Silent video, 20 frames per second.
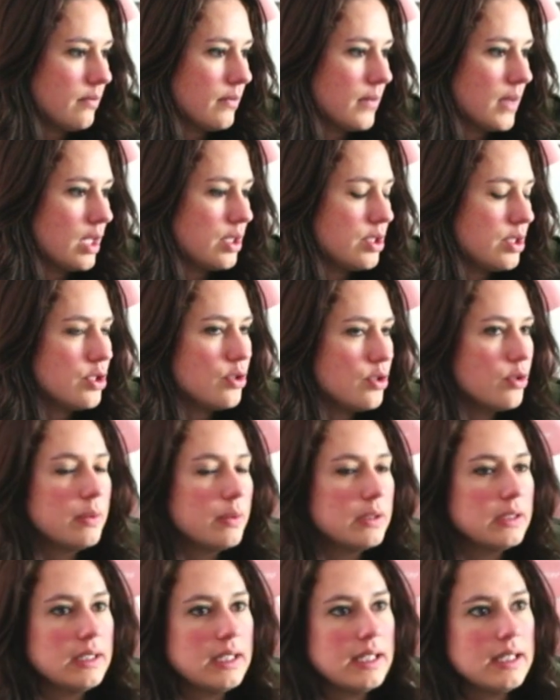do
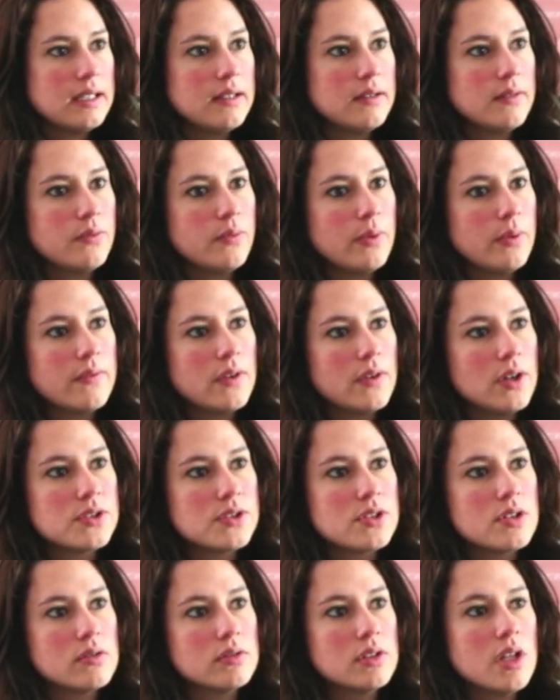believe we've
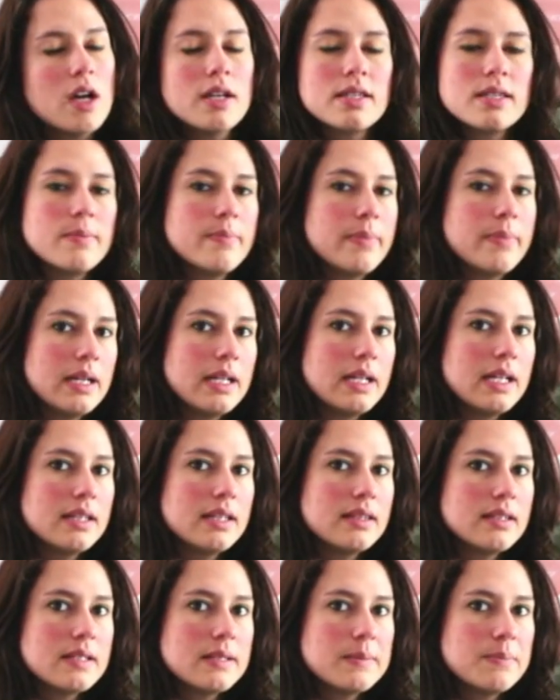also lost Benny at
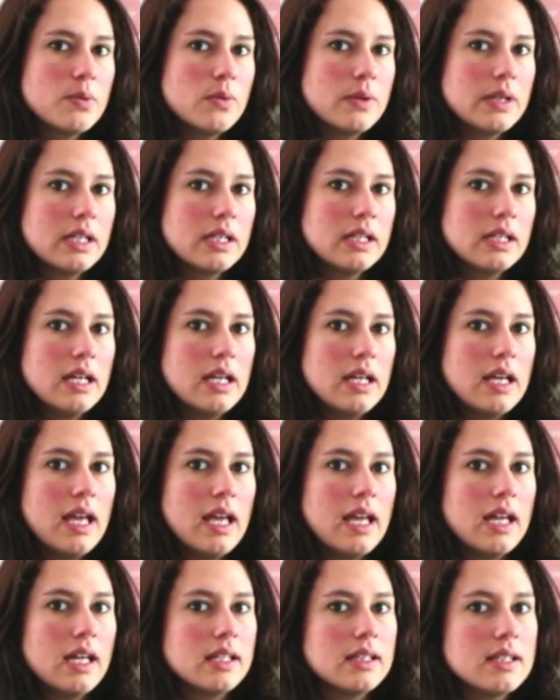this point,
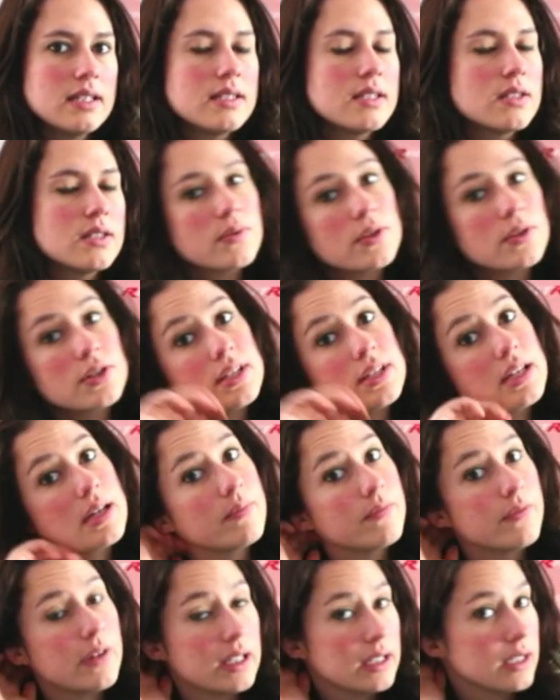and this is where Sam
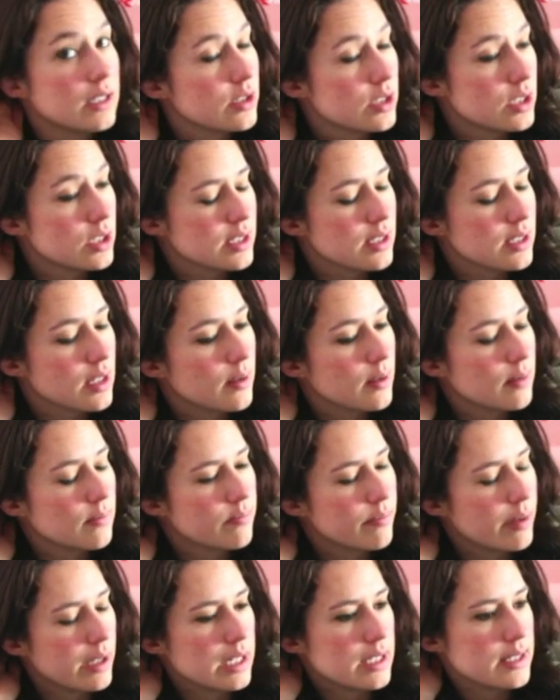finally is just like,
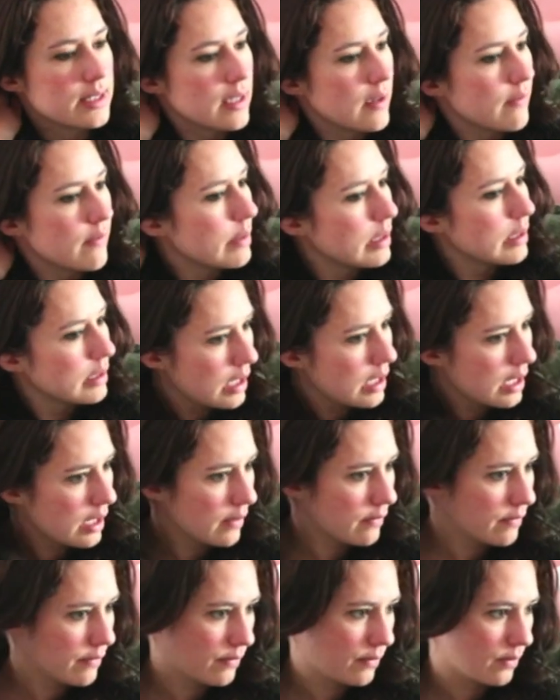Benny saved my
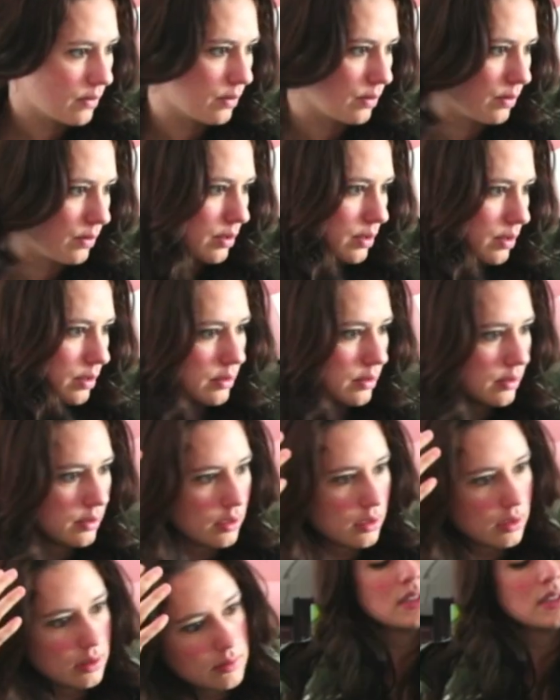life, or, you know.